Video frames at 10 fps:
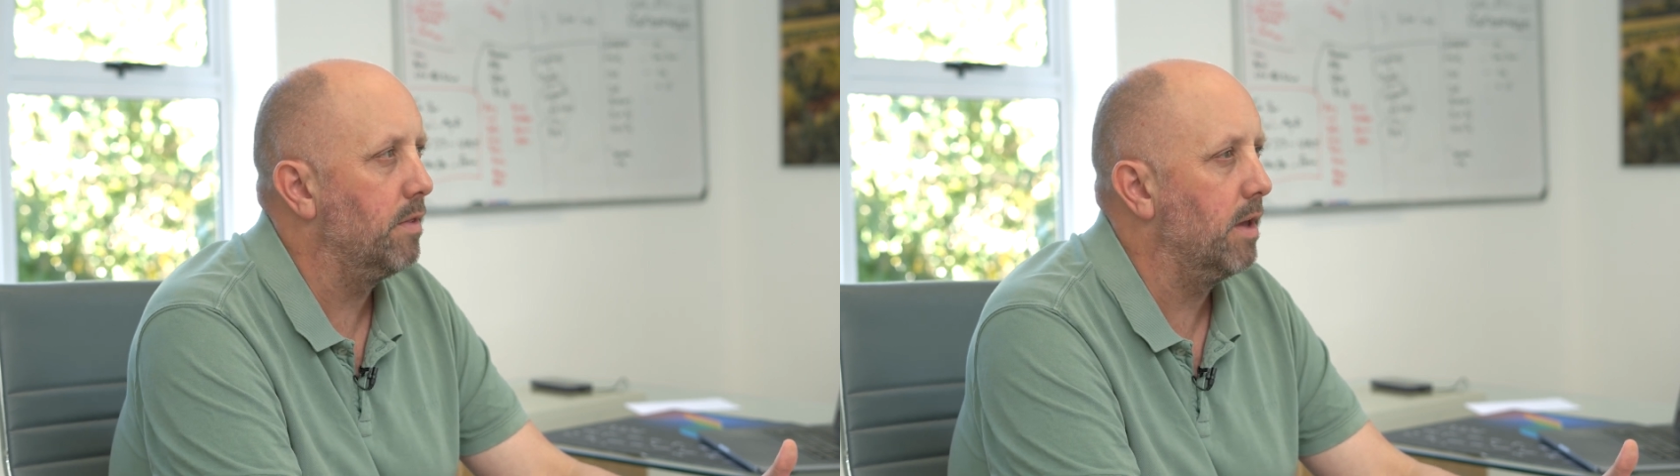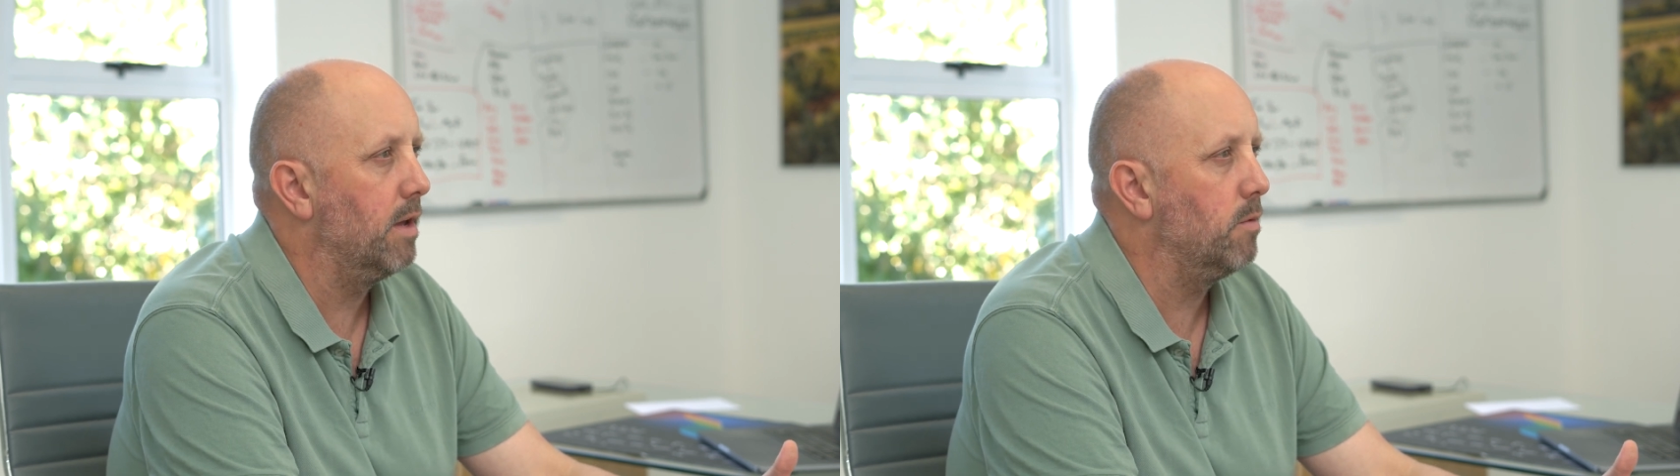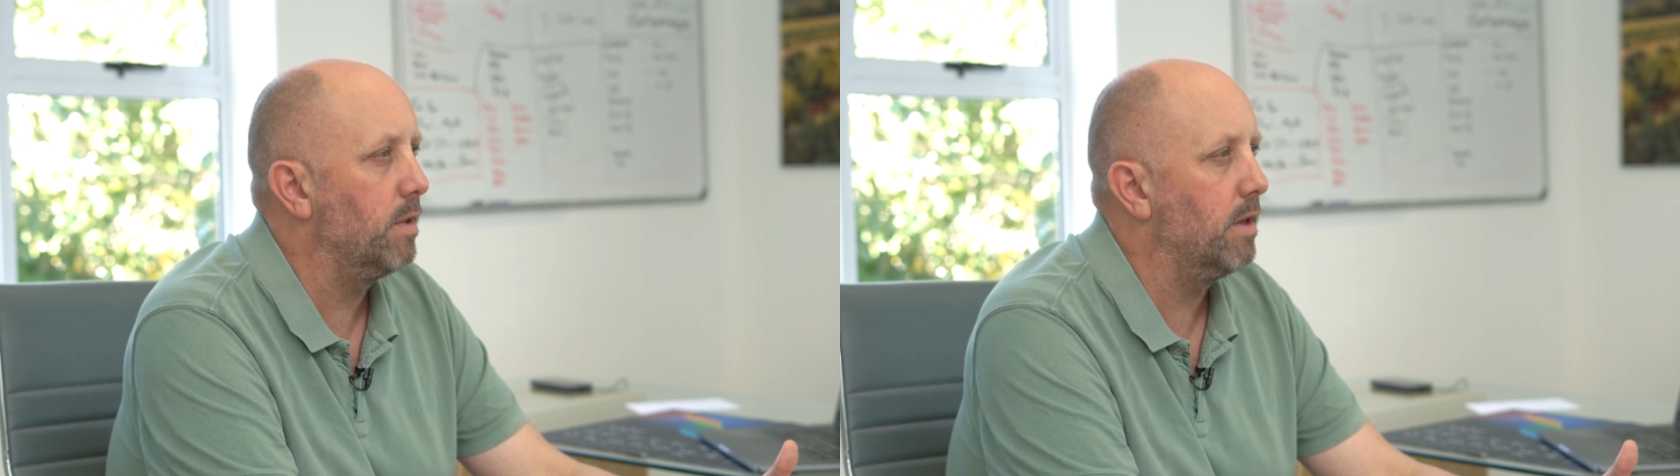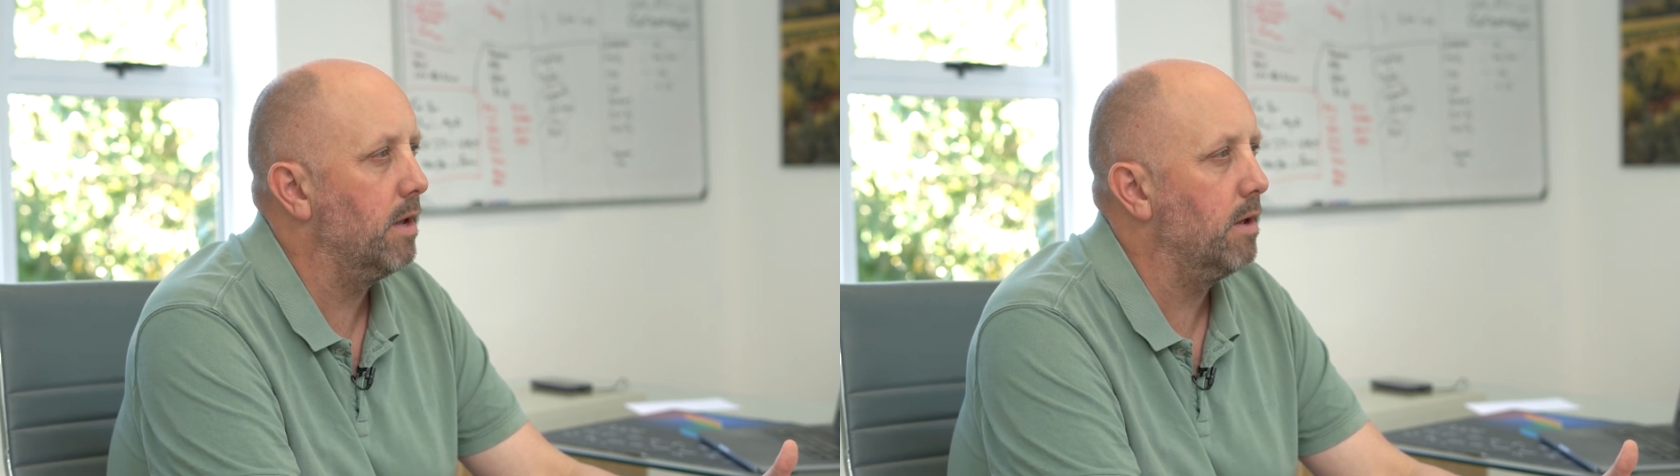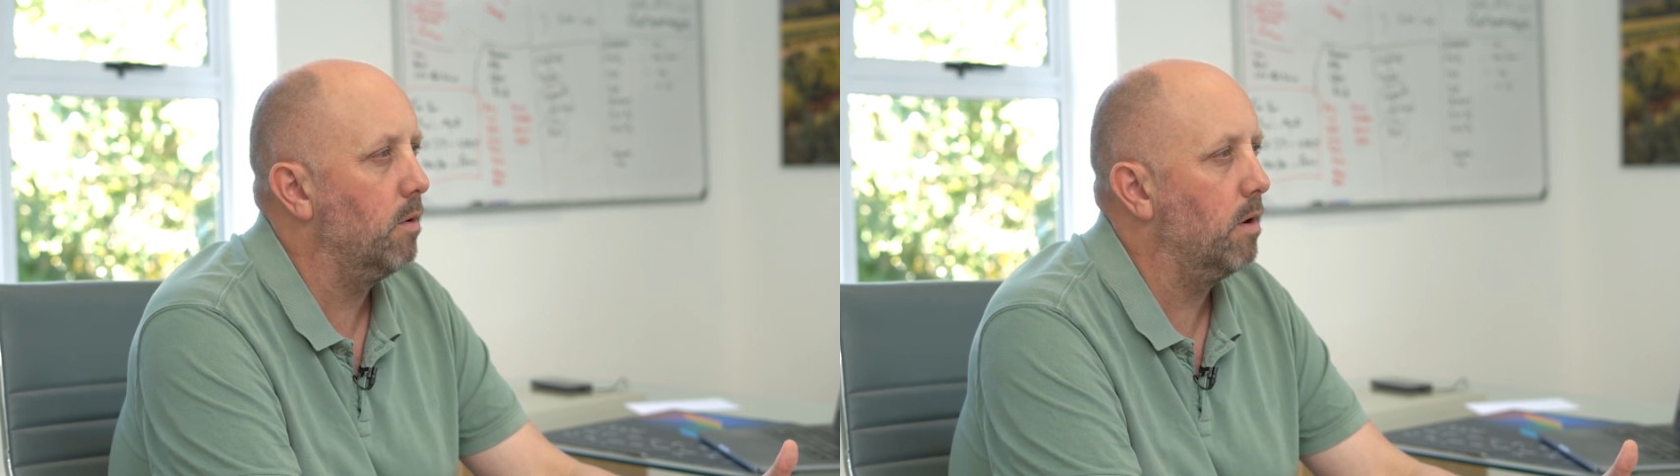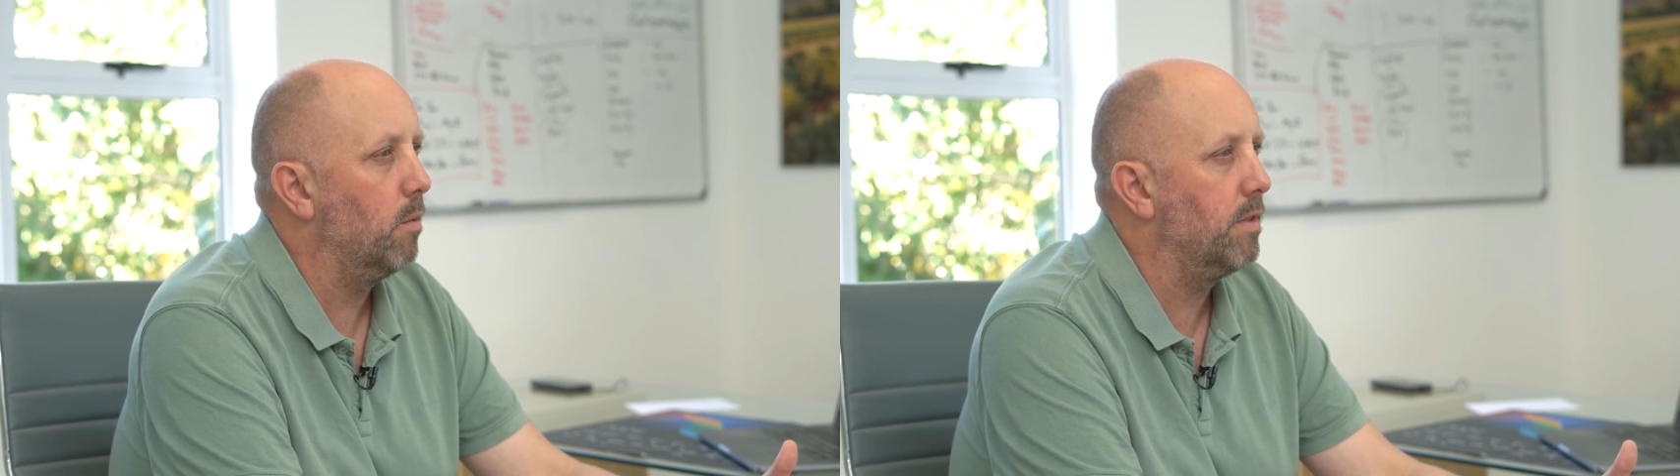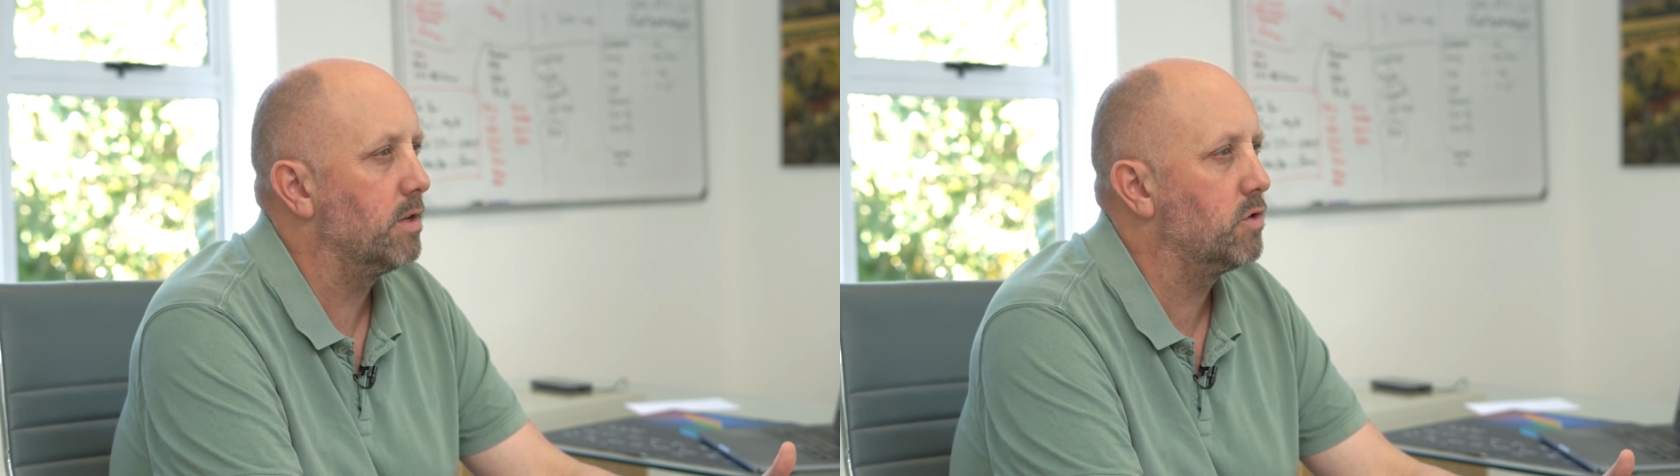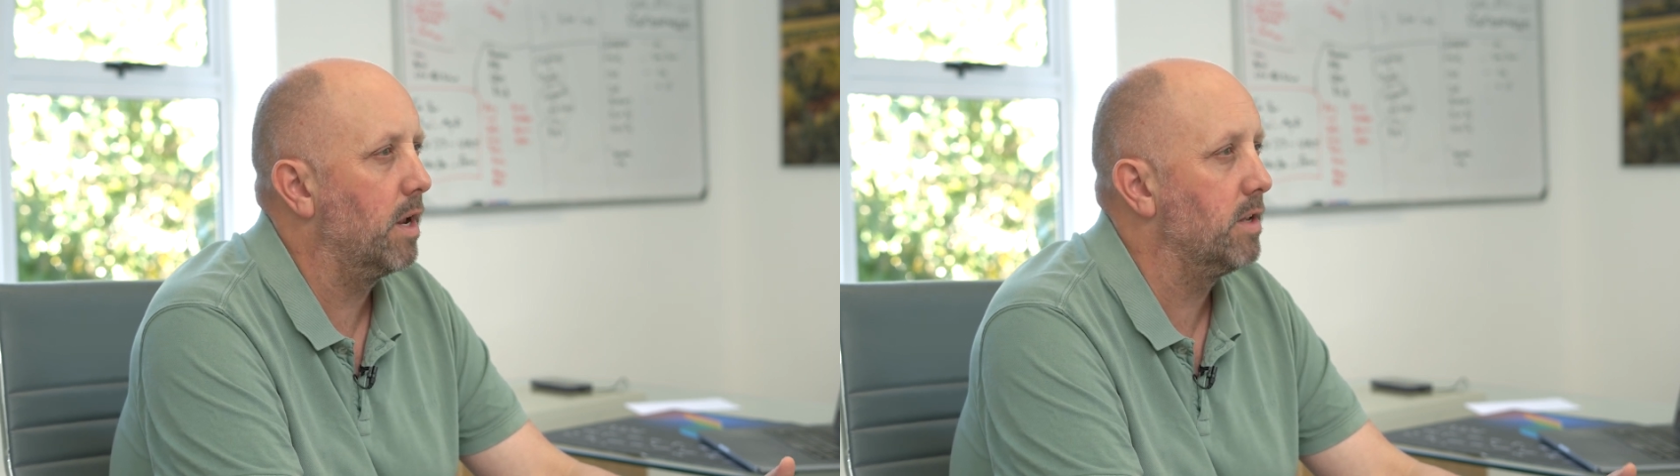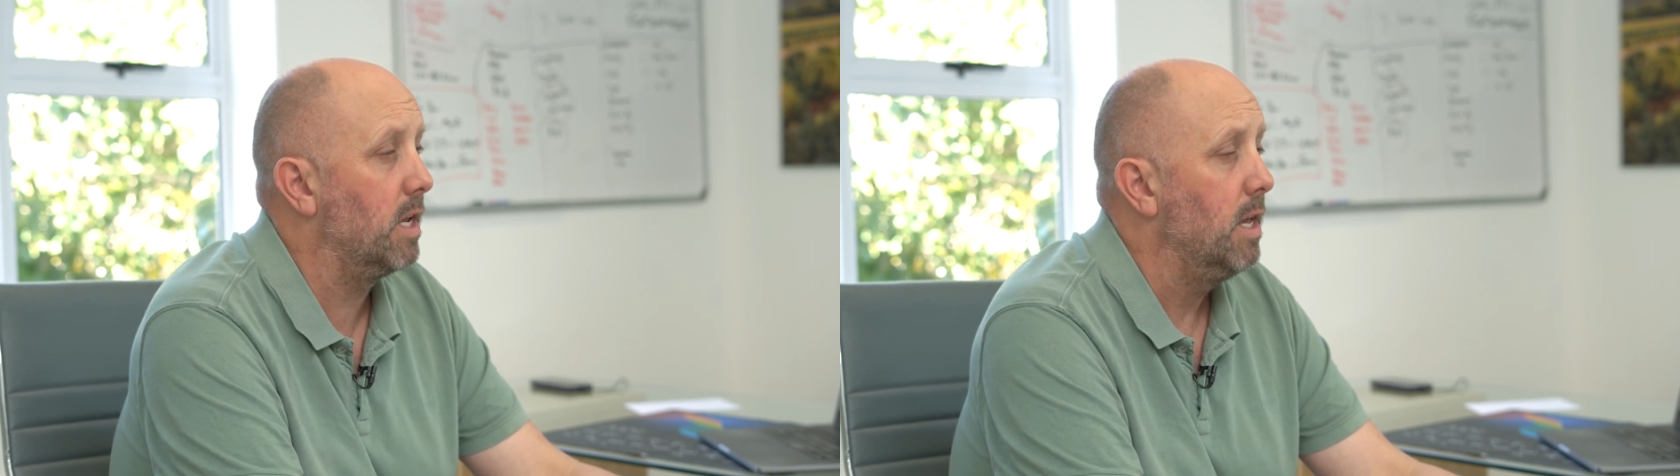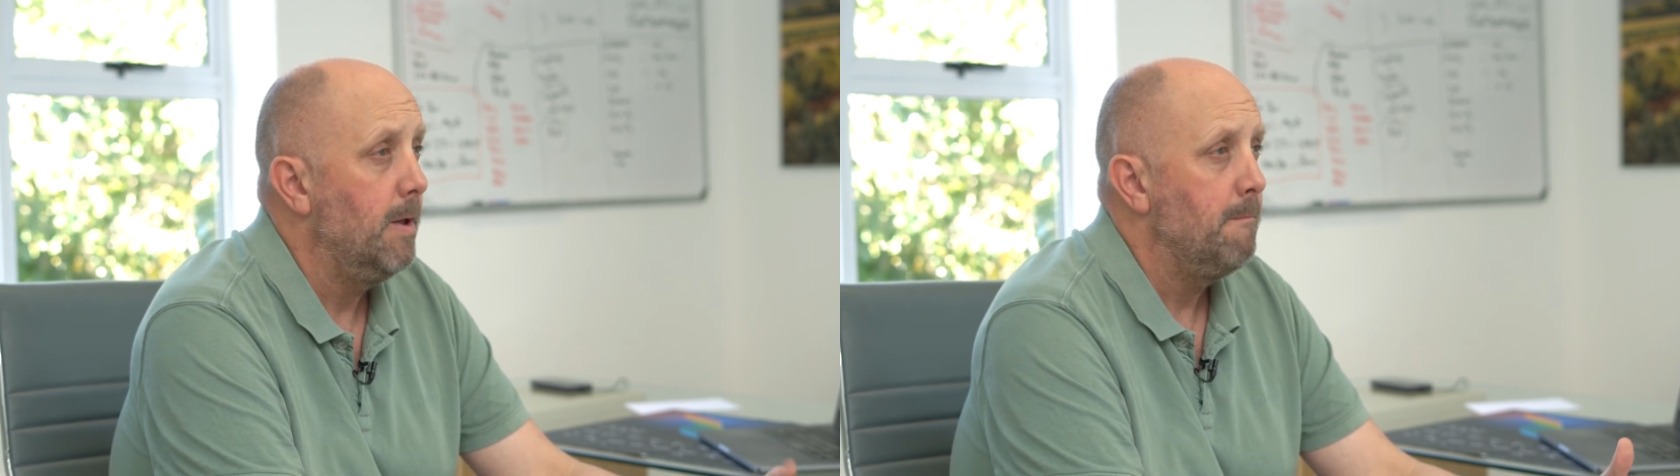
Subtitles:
their strategy.